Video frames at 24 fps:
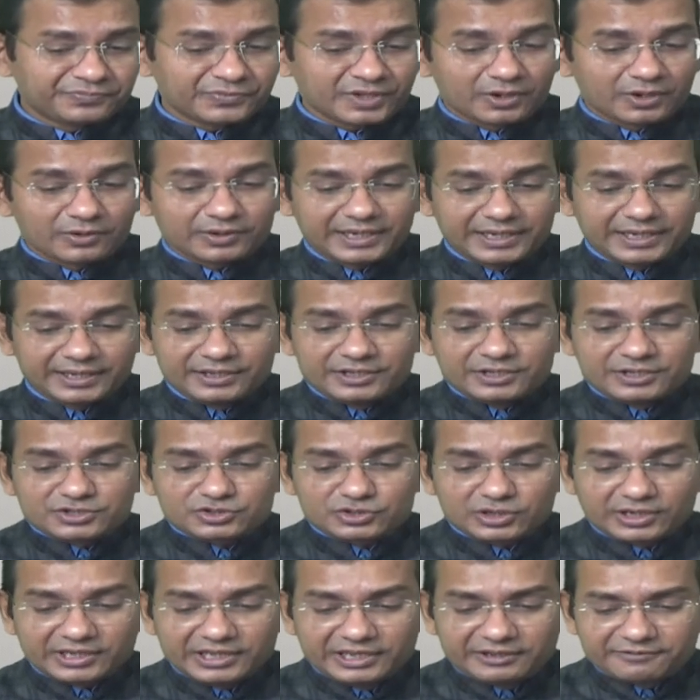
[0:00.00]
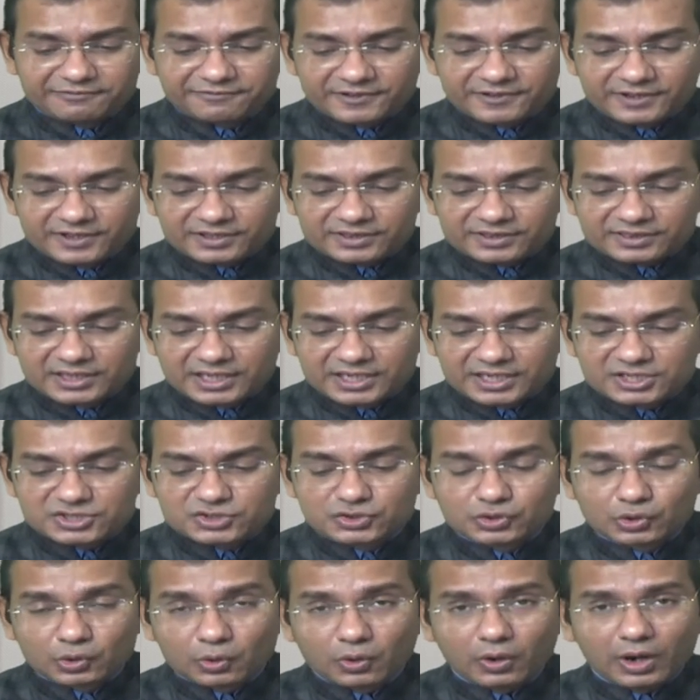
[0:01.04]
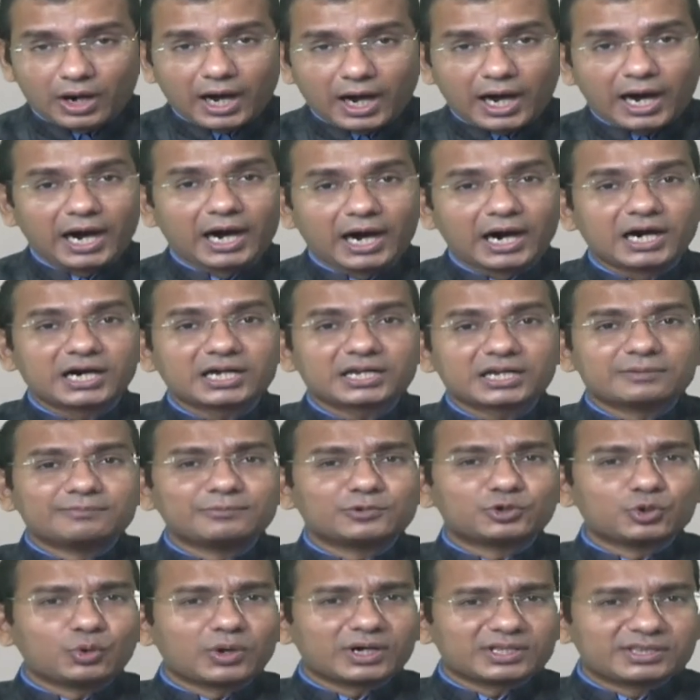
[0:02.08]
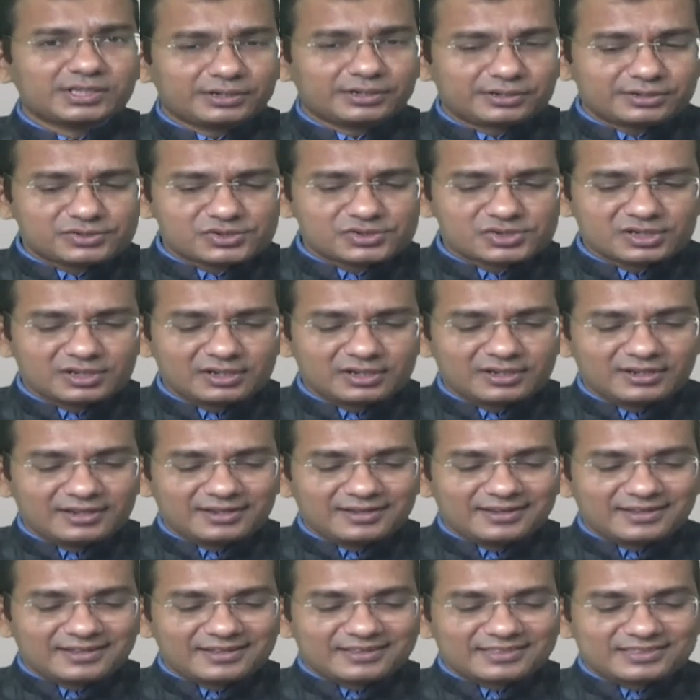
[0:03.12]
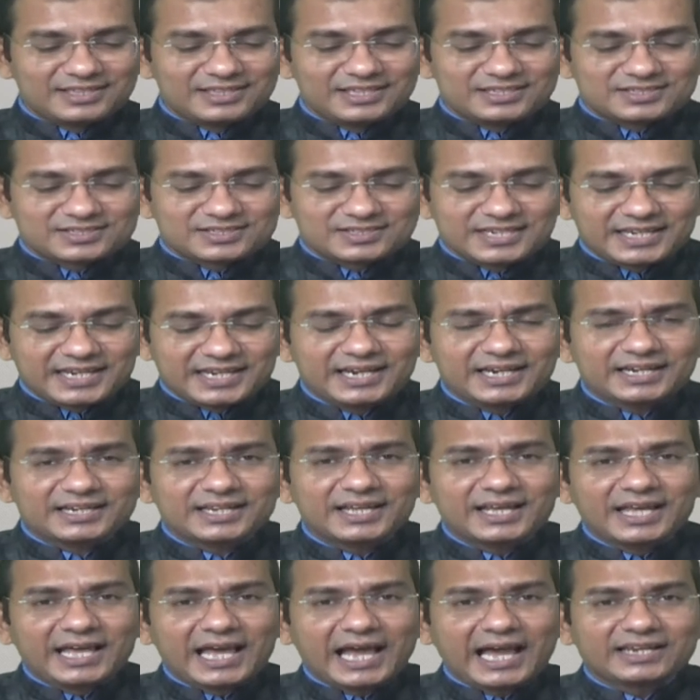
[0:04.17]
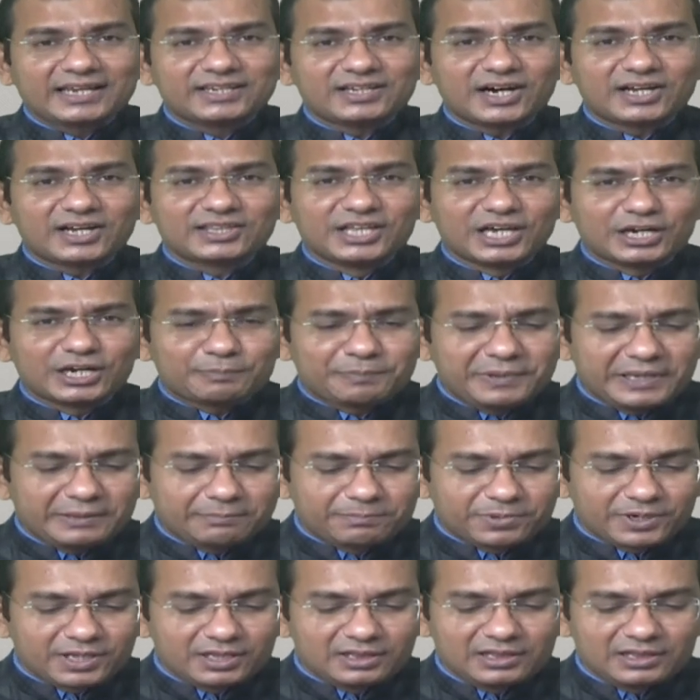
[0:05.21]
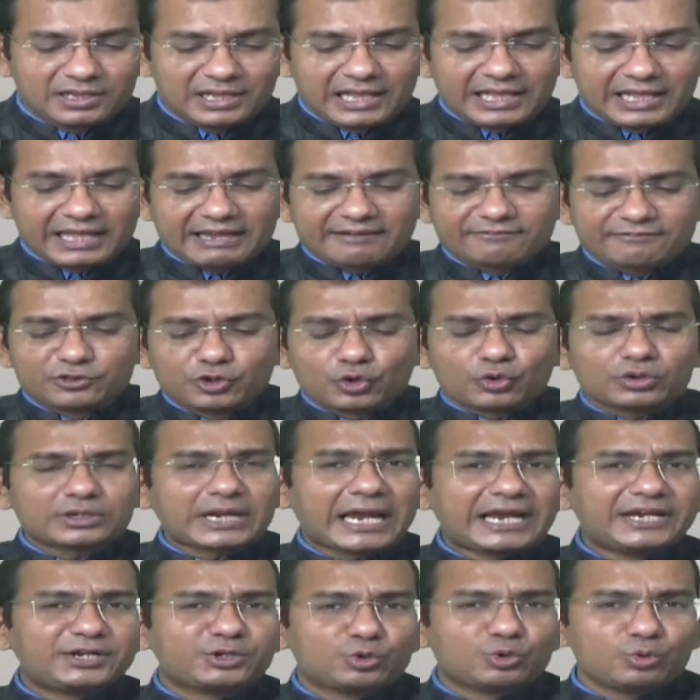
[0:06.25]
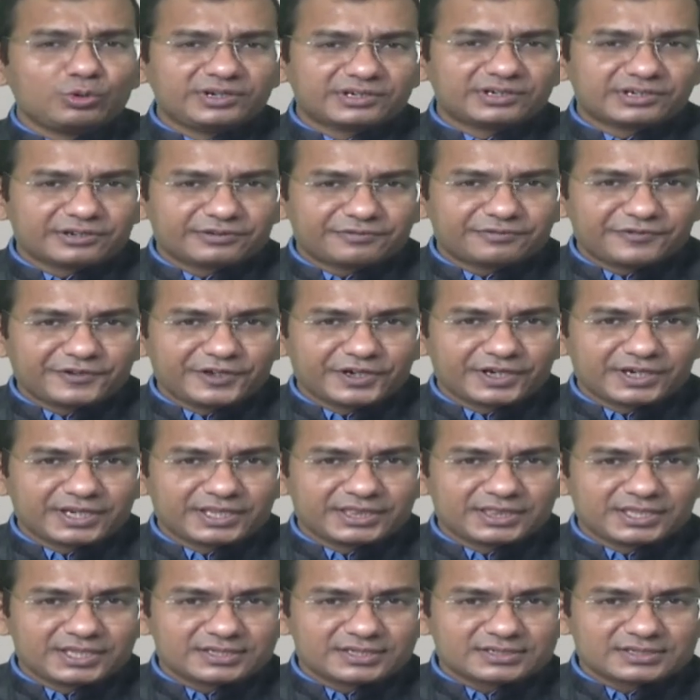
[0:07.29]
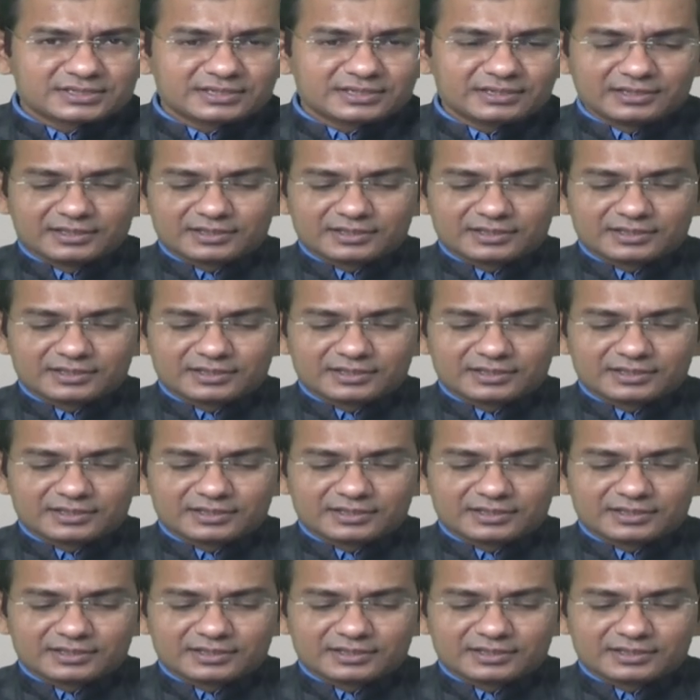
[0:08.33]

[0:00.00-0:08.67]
Okay, so if there is no harm to others, the state and other people have no right to interfere in this.